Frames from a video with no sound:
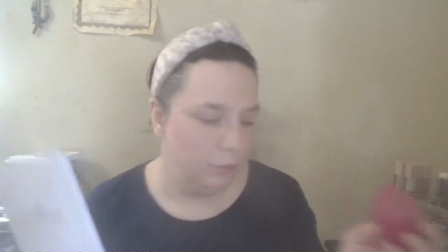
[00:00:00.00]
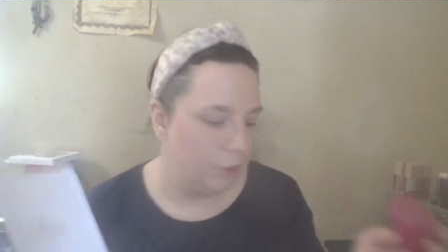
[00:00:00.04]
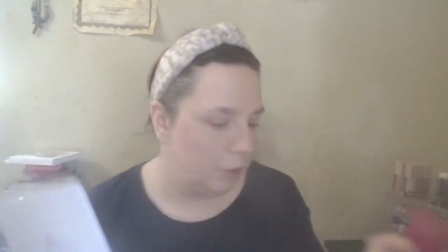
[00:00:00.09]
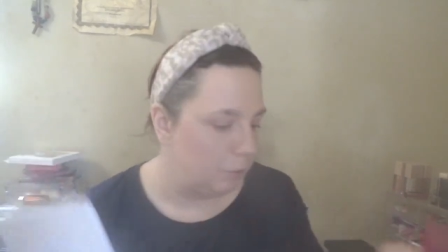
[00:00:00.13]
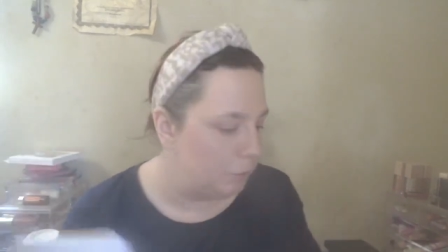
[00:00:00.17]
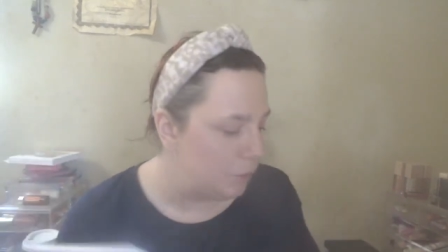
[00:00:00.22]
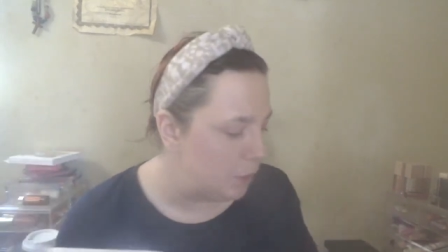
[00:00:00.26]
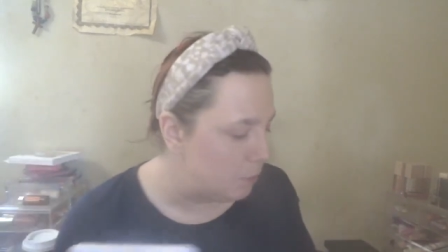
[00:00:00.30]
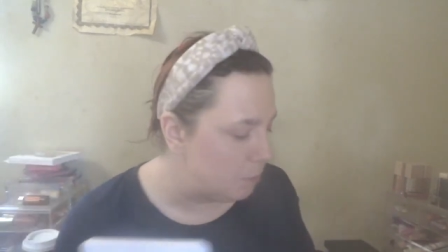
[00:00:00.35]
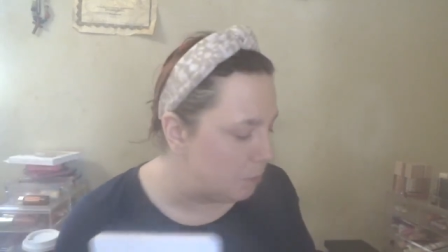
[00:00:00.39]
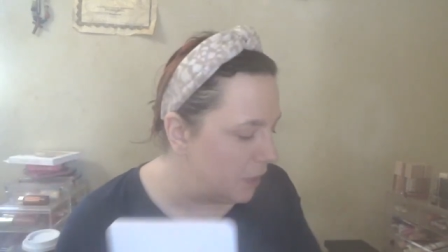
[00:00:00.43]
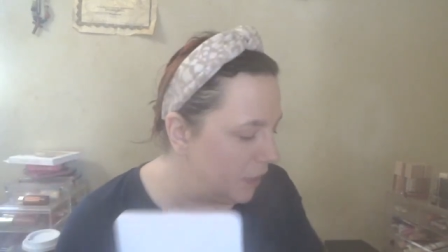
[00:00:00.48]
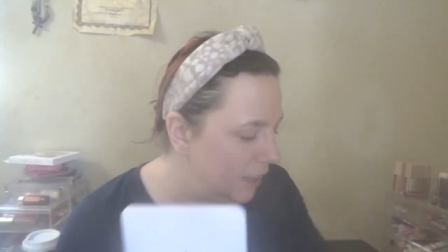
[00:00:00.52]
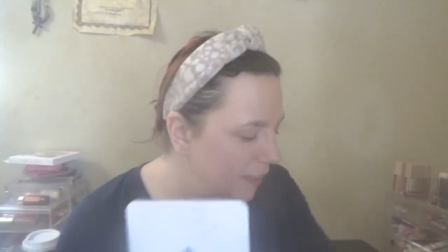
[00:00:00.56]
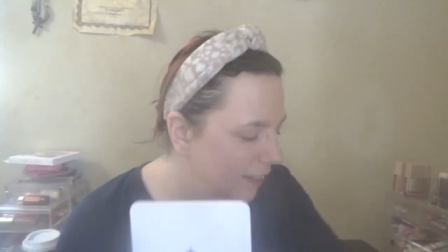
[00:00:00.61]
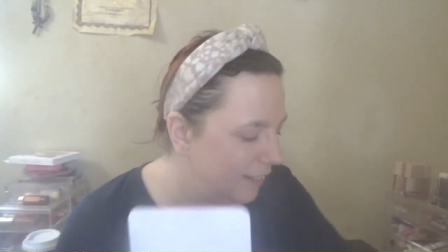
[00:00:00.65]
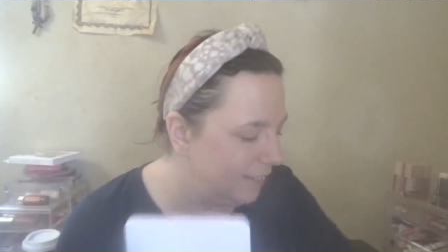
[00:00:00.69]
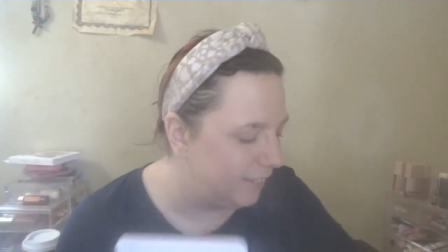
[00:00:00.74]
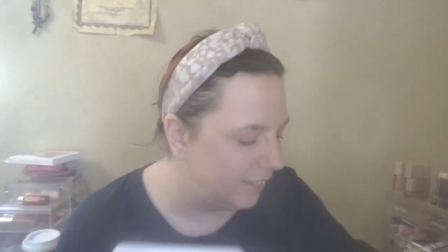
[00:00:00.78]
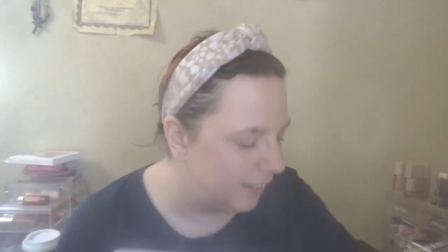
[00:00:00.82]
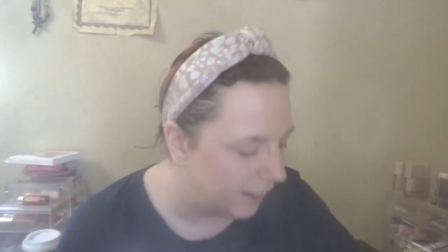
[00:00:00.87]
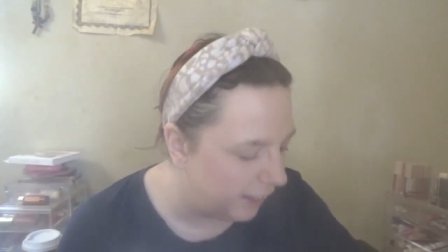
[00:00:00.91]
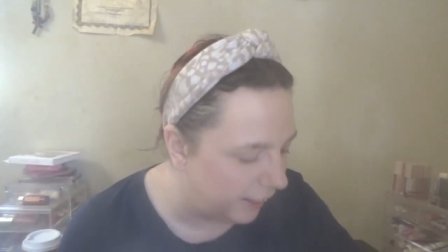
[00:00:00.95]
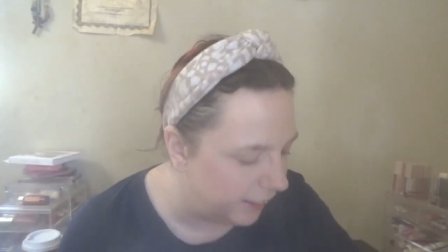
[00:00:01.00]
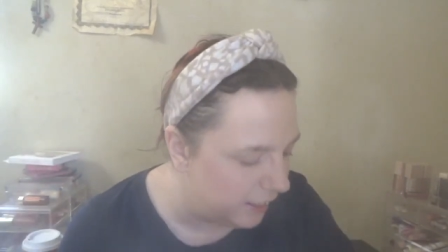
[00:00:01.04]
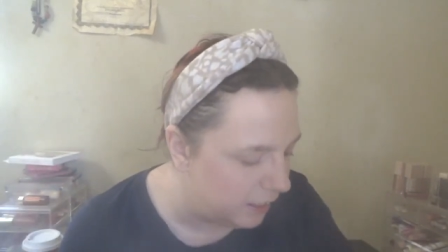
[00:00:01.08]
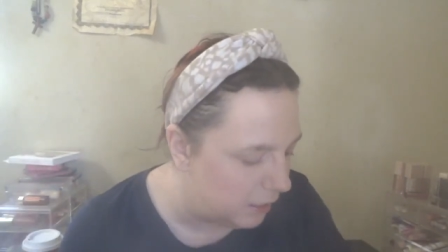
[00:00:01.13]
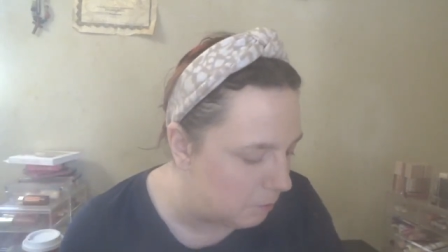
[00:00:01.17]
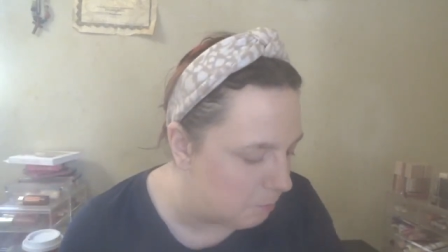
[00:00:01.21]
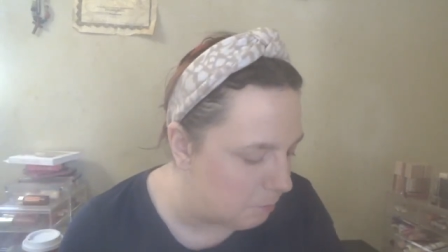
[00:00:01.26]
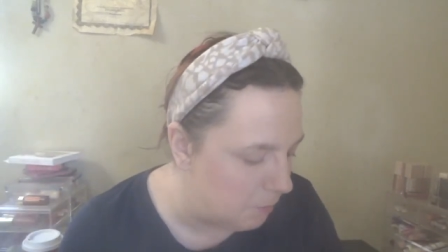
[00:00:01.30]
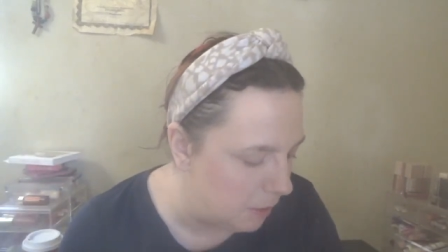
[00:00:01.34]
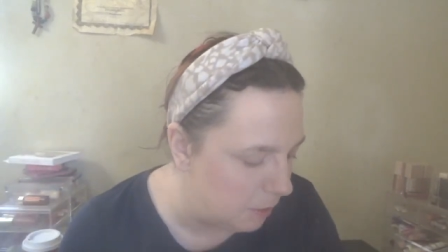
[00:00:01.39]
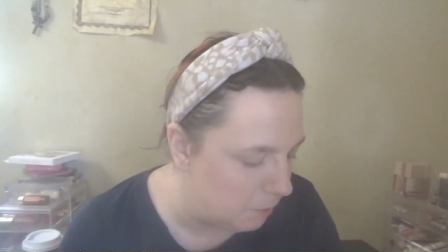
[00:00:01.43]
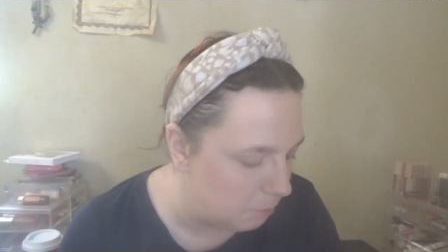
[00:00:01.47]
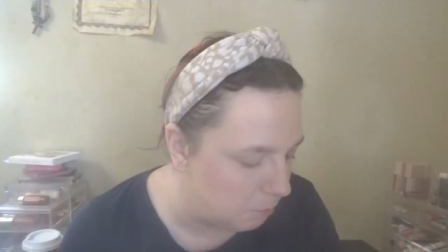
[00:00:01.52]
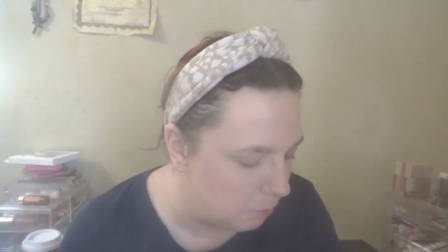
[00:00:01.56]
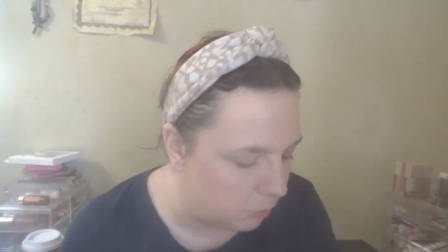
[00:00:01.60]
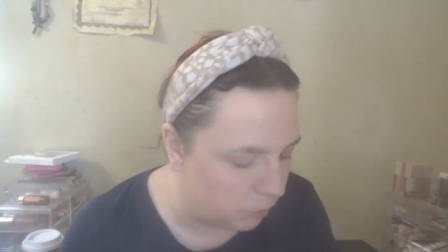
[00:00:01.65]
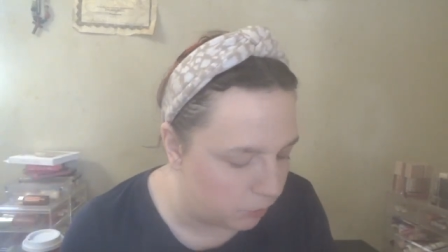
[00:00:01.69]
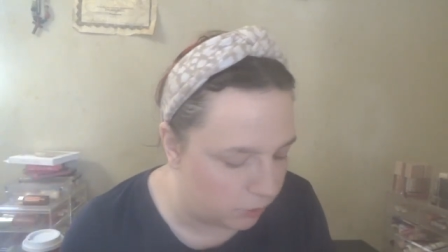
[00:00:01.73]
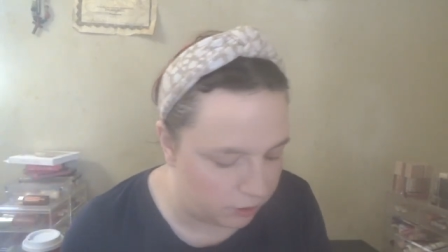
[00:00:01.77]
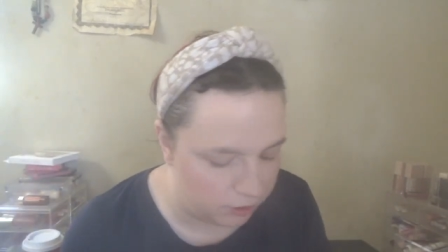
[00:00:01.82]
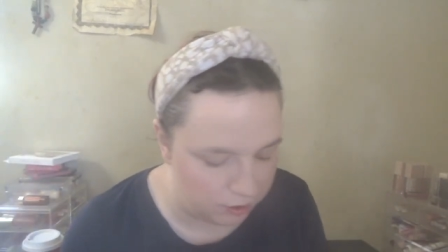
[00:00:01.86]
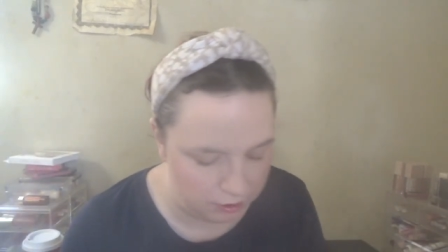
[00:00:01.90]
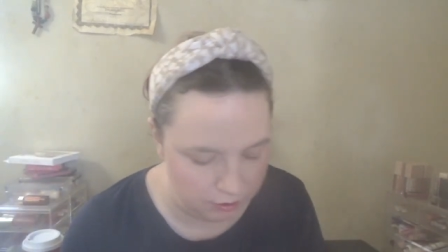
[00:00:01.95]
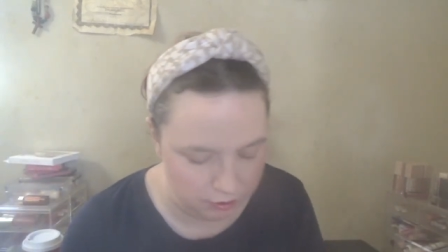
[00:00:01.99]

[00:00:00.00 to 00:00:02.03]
I'm going to put a tiny bit more,